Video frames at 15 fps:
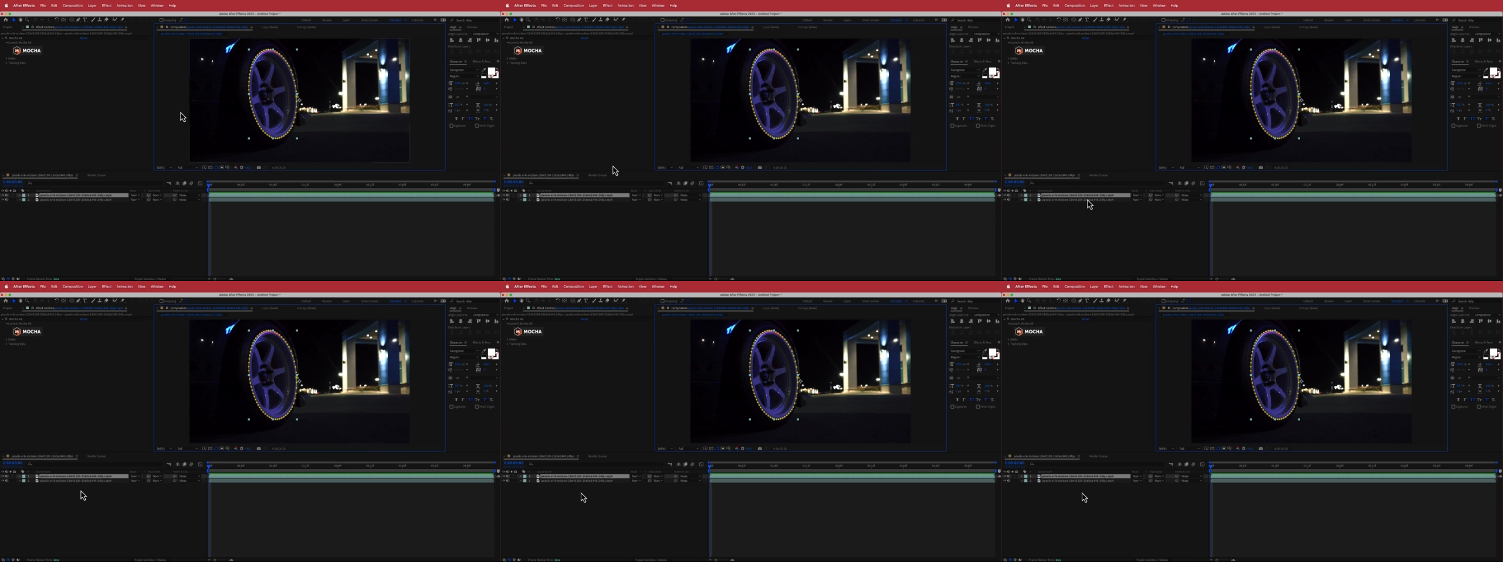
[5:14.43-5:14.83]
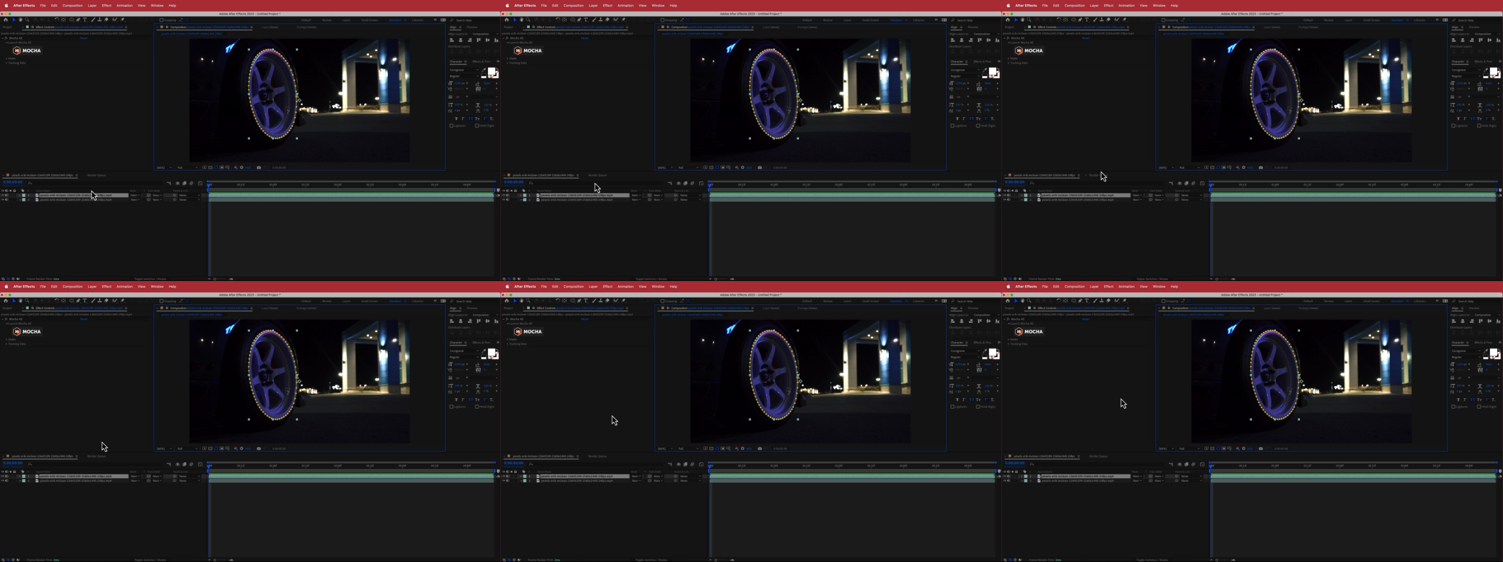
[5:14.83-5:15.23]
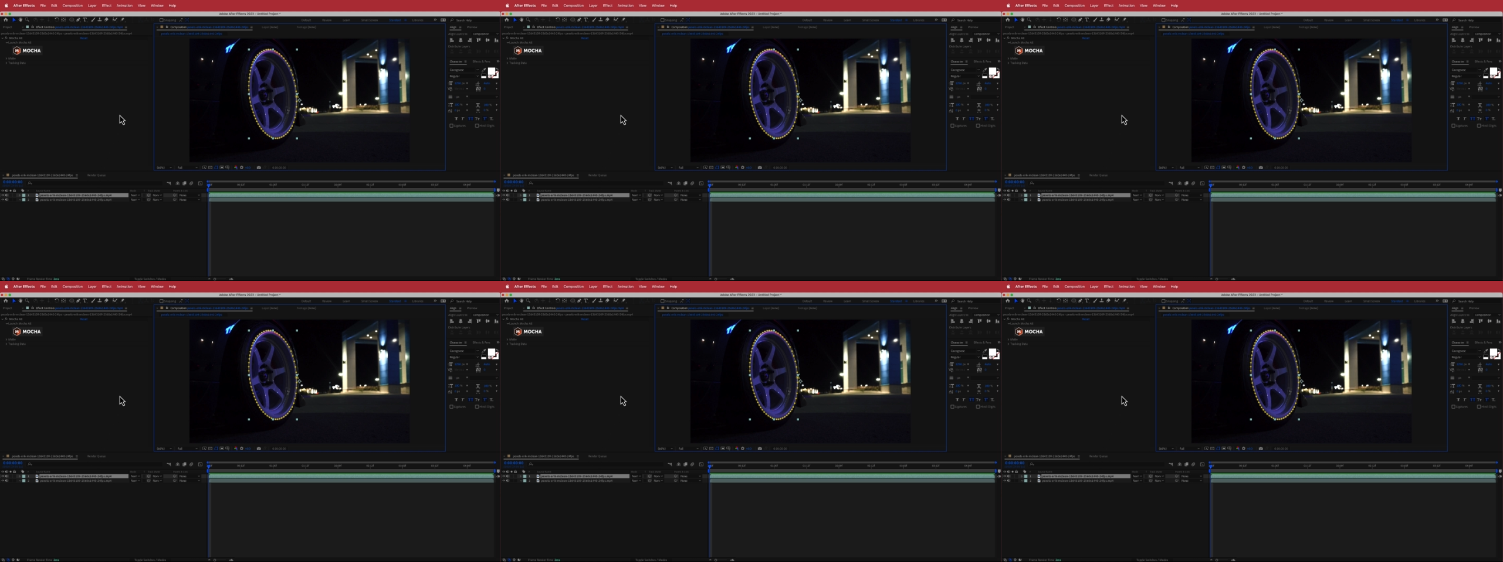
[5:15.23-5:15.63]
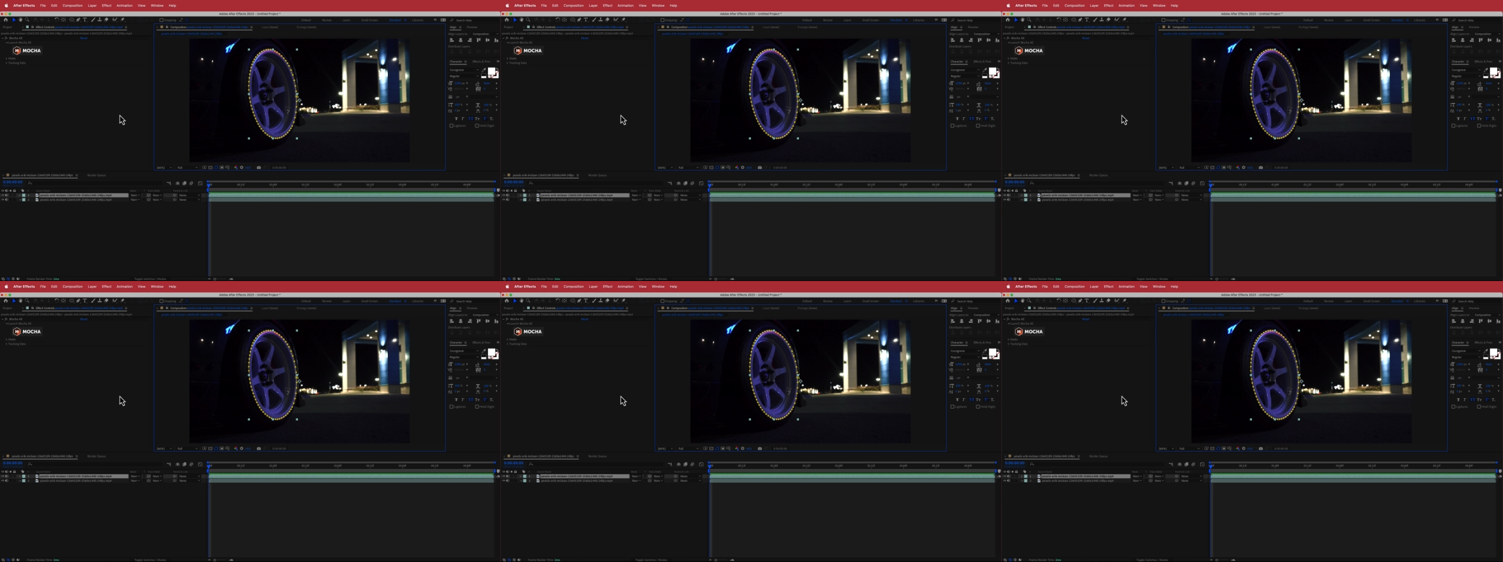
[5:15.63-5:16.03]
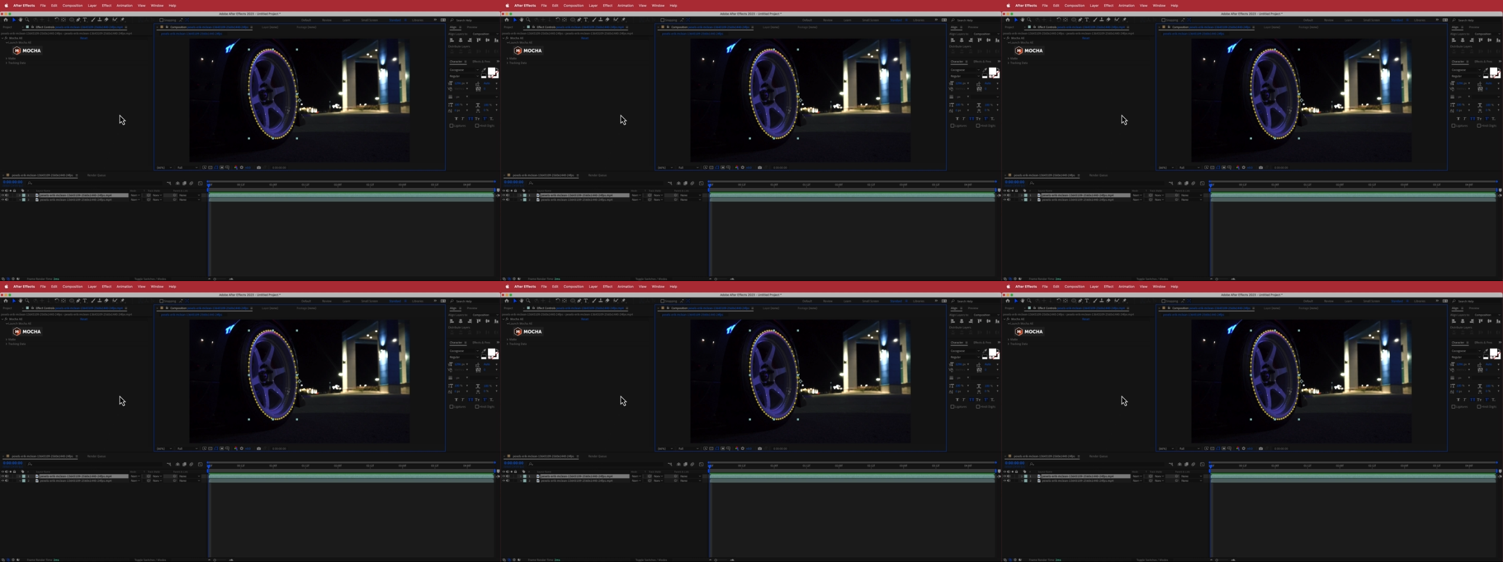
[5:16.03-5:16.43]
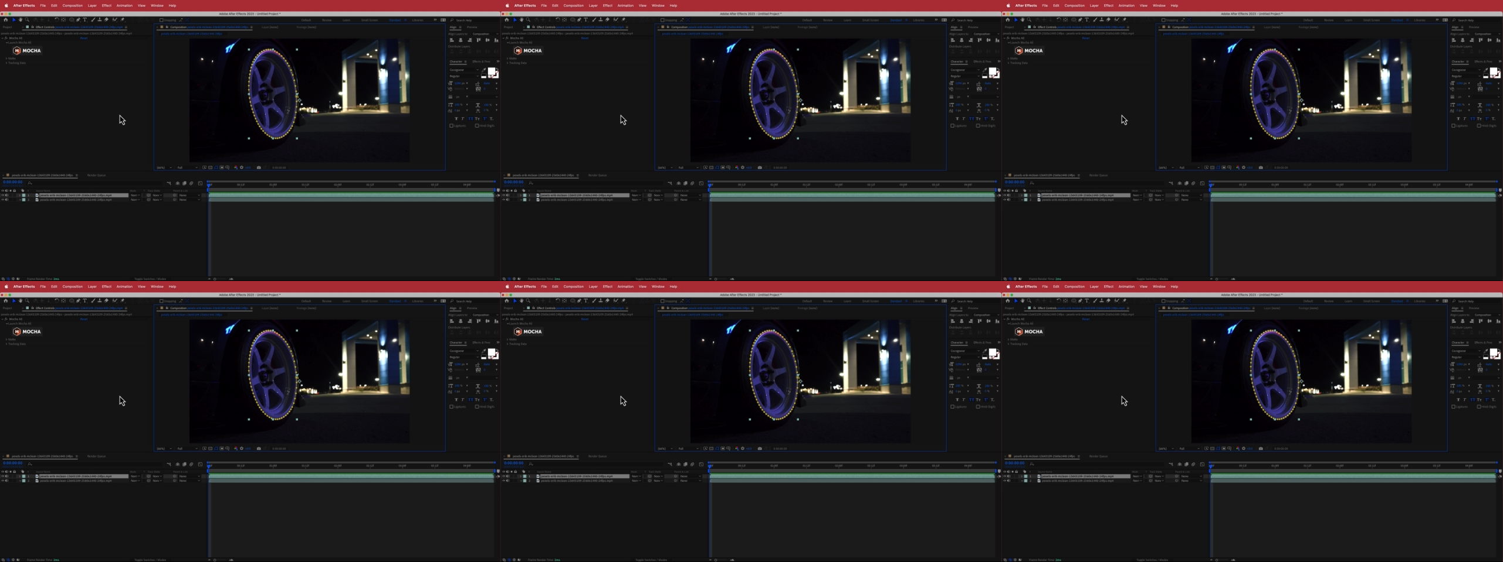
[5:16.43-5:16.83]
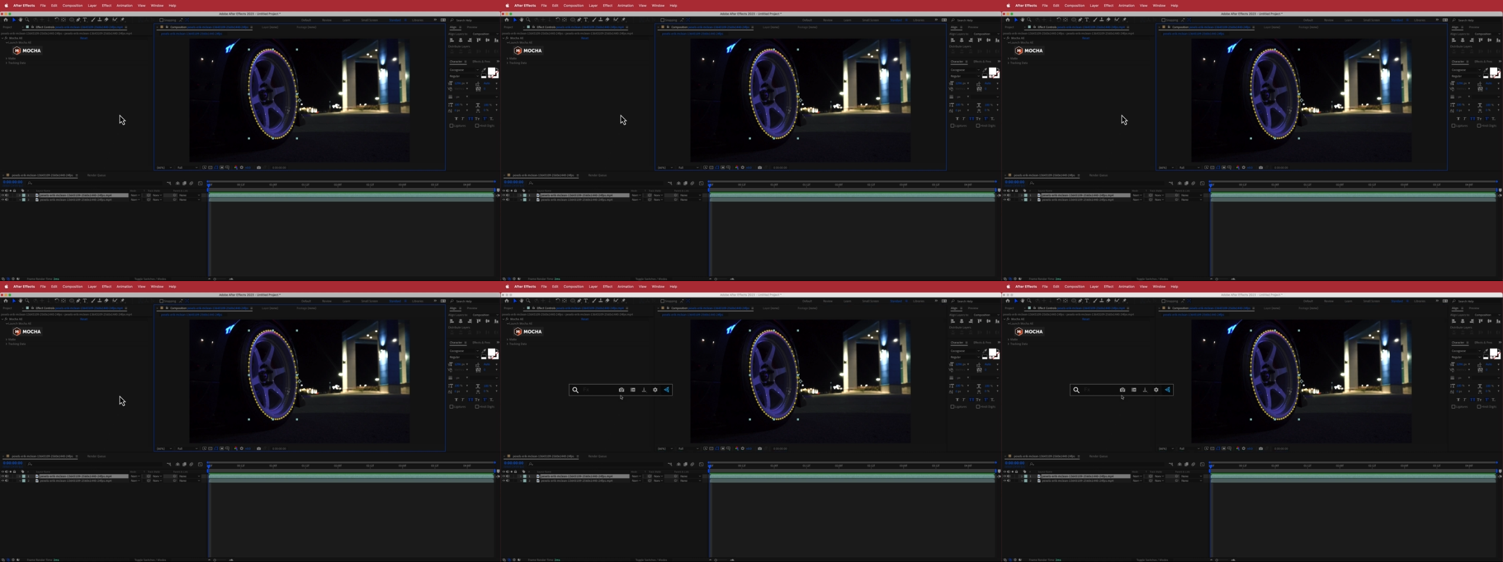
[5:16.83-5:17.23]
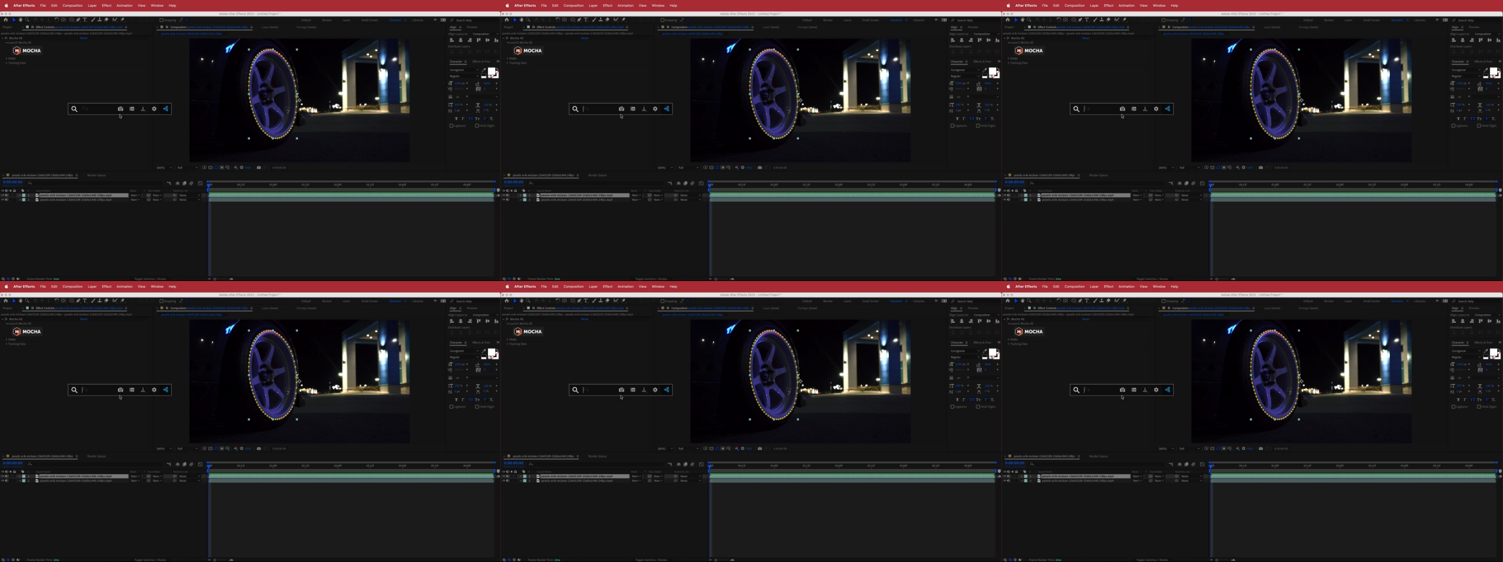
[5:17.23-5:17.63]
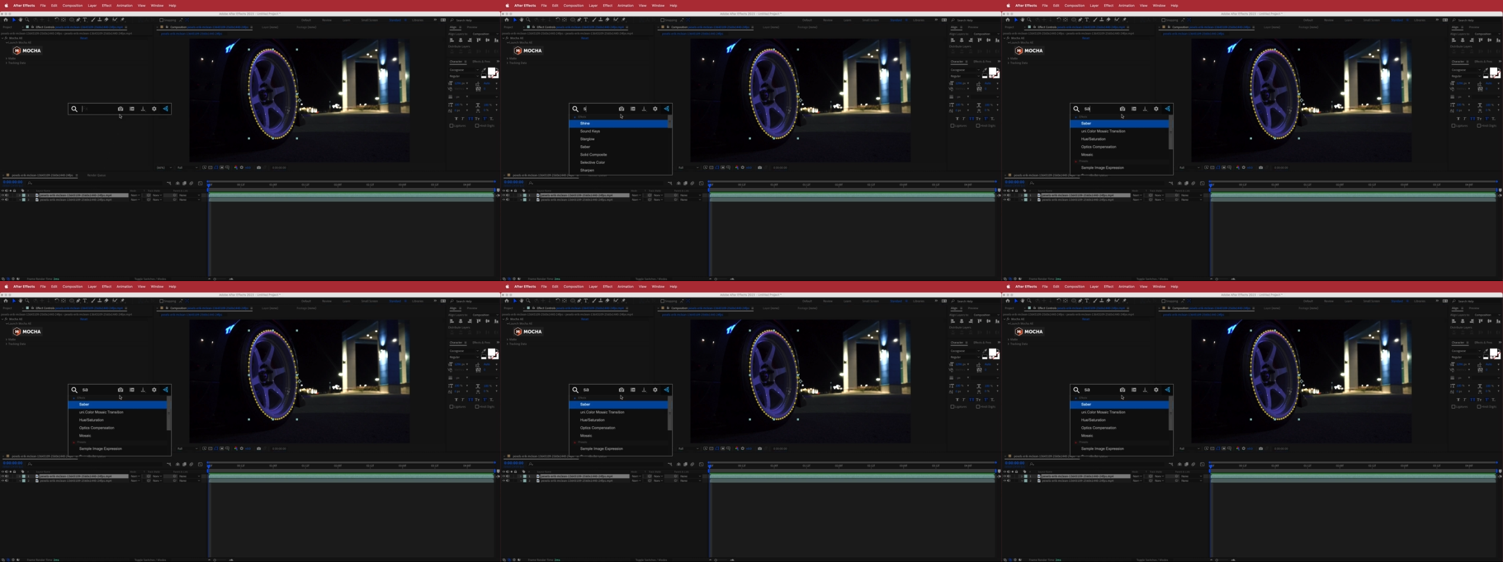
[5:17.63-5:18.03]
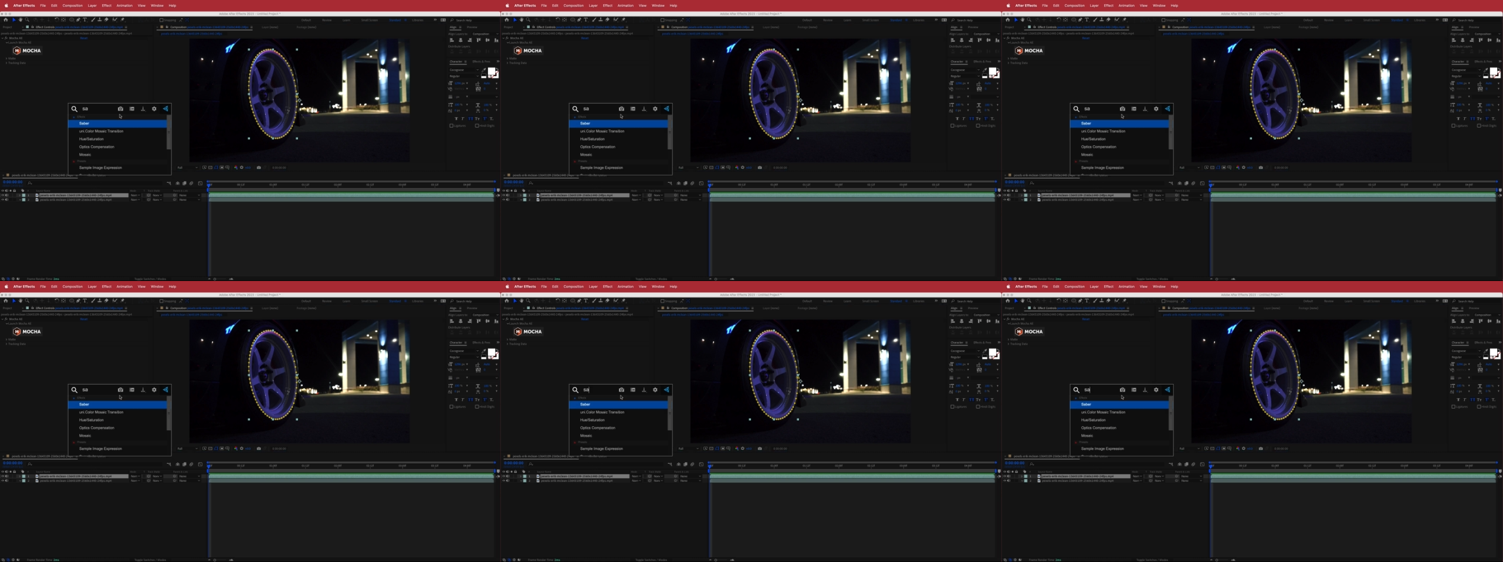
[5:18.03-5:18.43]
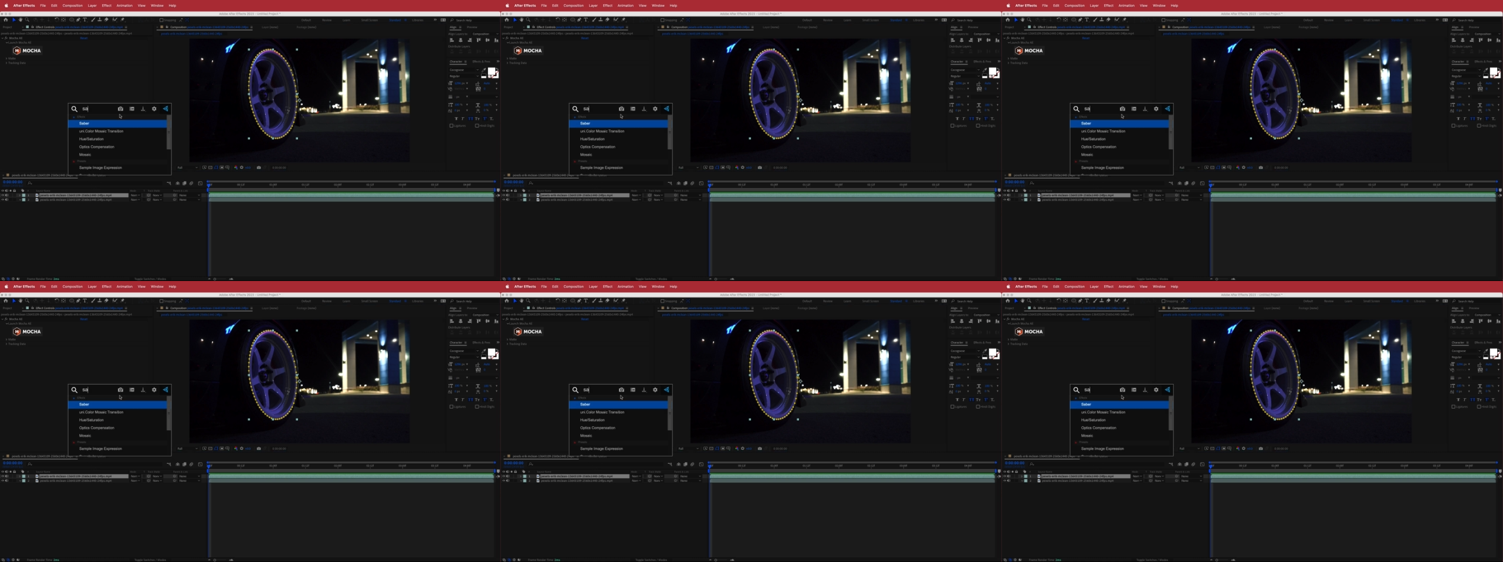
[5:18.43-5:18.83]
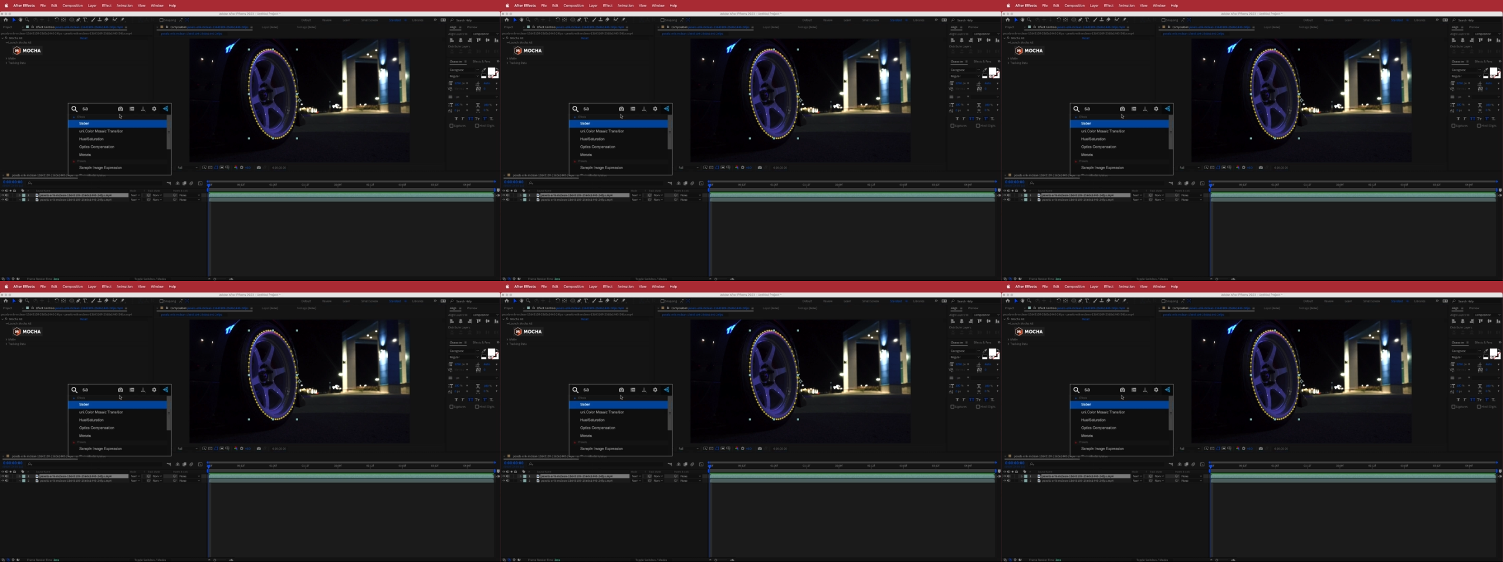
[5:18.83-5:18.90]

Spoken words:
Nobody's mouth can be seen.